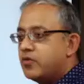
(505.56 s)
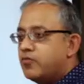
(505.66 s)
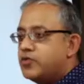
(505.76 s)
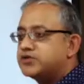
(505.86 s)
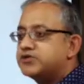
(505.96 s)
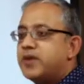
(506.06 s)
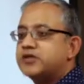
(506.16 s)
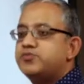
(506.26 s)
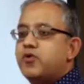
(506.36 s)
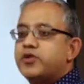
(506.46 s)
which is
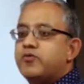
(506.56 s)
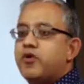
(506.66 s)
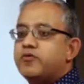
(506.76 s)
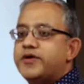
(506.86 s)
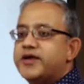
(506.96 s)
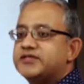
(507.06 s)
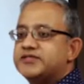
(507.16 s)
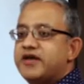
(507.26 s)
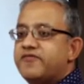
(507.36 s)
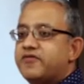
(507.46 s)
much more than what we can
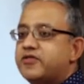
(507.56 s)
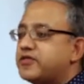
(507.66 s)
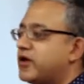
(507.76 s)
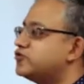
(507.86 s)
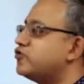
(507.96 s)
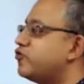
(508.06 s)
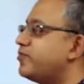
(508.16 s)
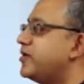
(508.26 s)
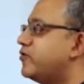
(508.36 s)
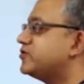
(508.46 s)
say for the 1,000
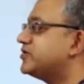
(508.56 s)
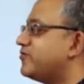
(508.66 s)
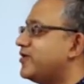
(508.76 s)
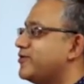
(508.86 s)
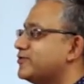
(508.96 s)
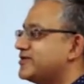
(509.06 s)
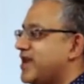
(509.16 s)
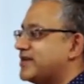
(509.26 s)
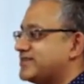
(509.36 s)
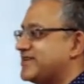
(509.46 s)
rupee notes that we used
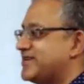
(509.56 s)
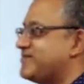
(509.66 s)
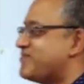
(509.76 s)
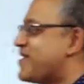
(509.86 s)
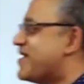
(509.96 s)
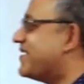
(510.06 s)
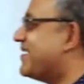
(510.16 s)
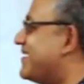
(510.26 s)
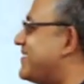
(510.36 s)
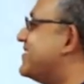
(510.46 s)
last year.
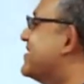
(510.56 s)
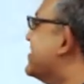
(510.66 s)
Yeah.